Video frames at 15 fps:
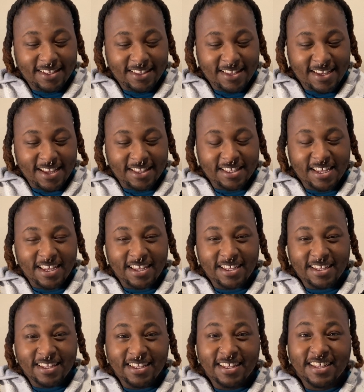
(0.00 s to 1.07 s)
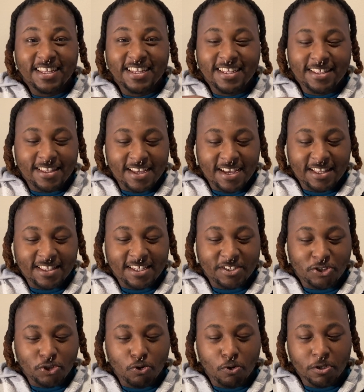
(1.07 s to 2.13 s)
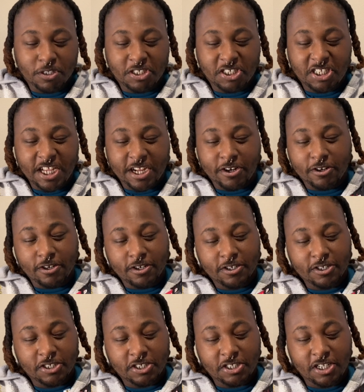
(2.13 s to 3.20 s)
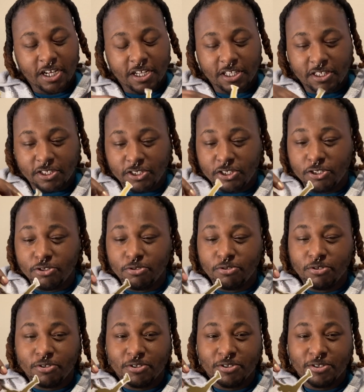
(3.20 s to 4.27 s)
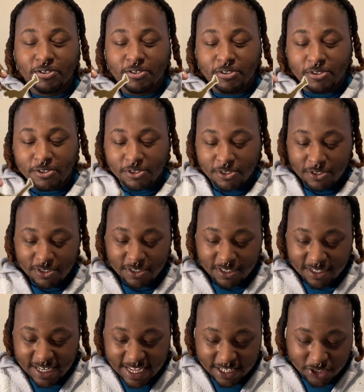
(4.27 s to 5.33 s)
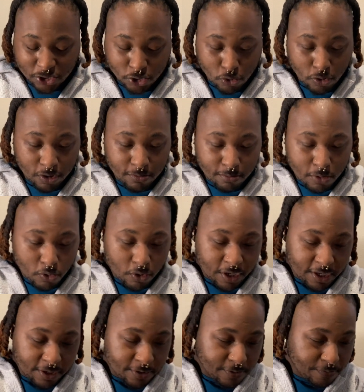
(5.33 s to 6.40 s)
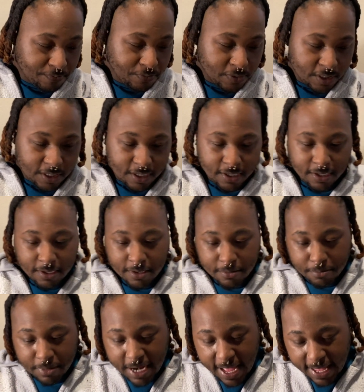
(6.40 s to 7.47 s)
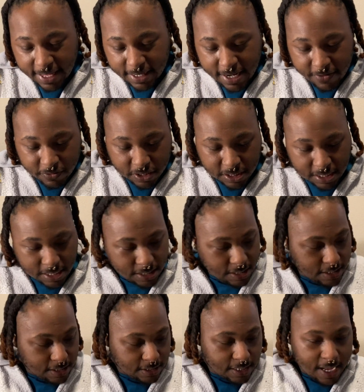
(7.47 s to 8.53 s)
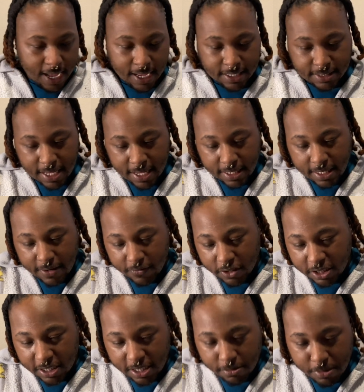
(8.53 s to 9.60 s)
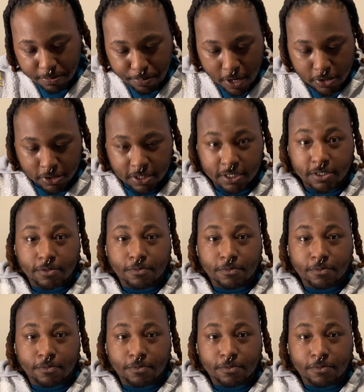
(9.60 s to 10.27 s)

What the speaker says: They got that Jordan sticker stuck in the shoe. That Jordan boy. But I ain't never seen these guys. I ain't never seen them in person.